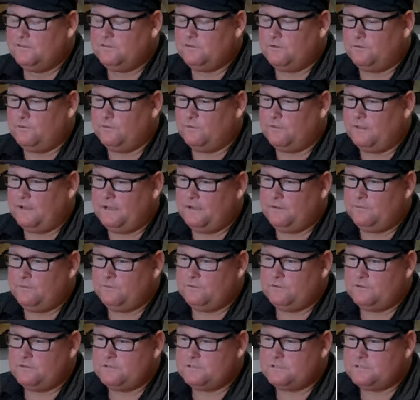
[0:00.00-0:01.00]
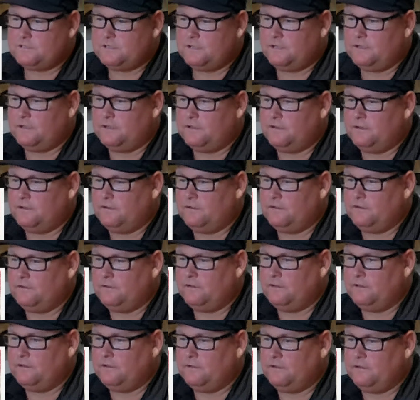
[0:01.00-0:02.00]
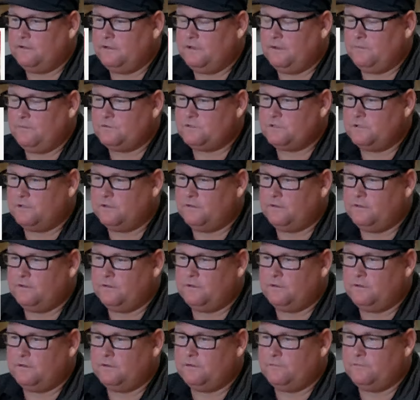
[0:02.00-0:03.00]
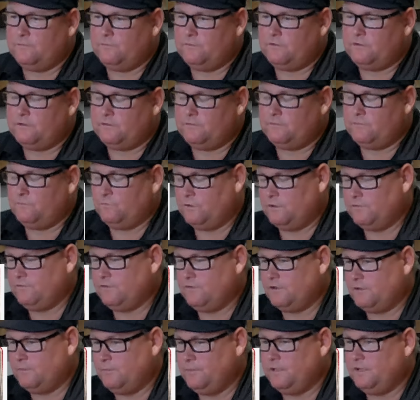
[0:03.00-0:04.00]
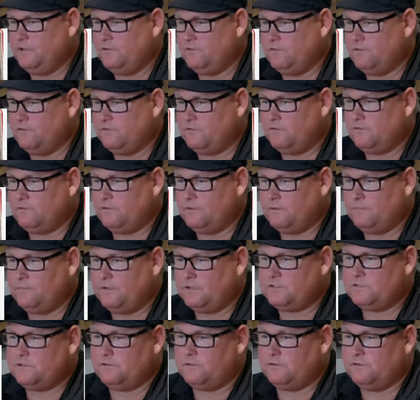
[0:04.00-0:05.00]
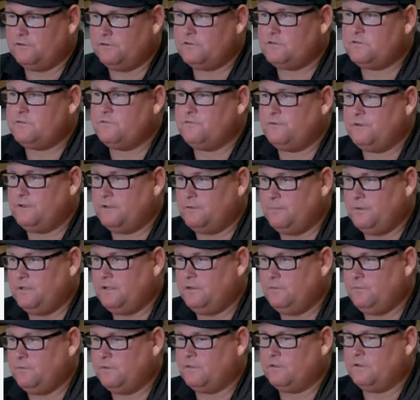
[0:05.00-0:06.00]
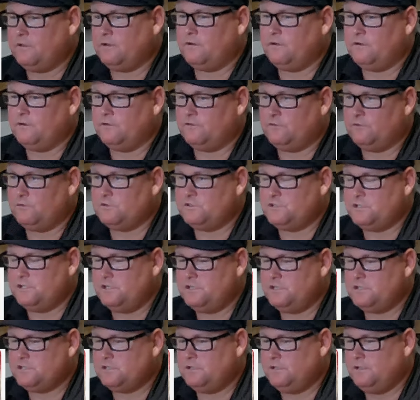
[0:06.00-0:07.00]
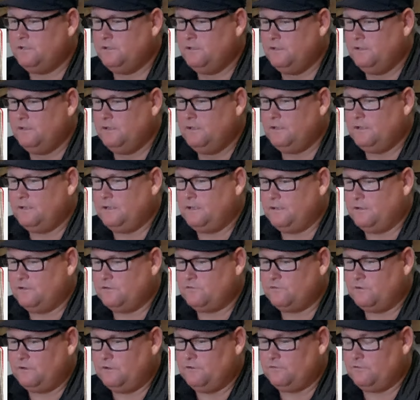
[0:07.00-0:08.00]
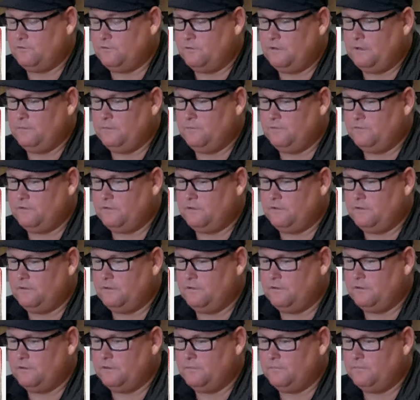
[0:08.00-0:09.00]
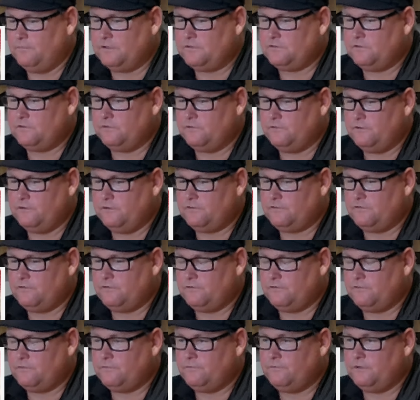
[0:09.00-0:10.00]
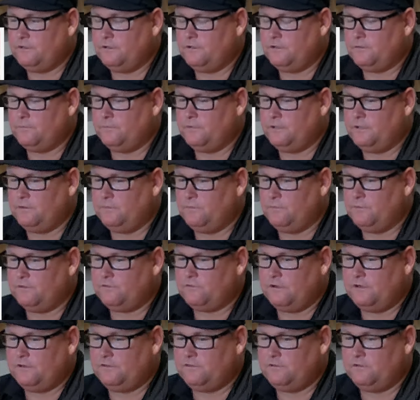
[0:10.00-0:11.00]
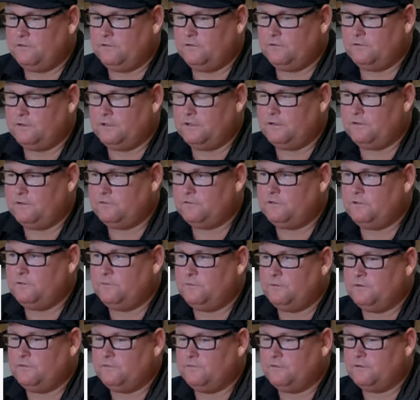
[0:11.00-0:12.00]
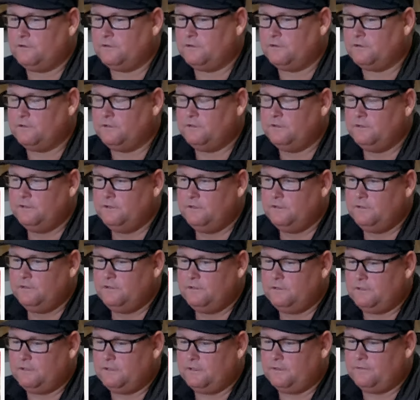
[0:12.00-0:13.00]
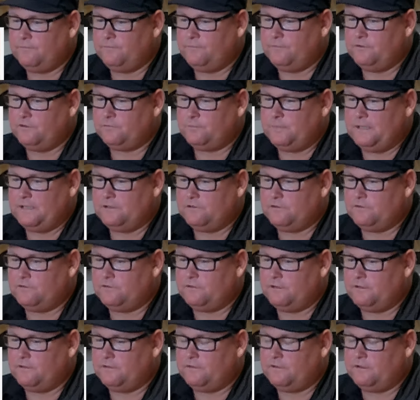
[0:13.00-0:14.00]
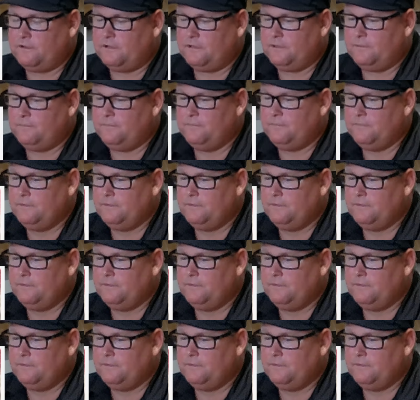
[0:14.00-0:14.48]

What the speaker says: So that was I was on because one of our committees is the Muscular Dystrophy Committee within our association. So I was on the Muscular Dystrophy Committee with Tracy Yokowski, one of our dispatchers at the time.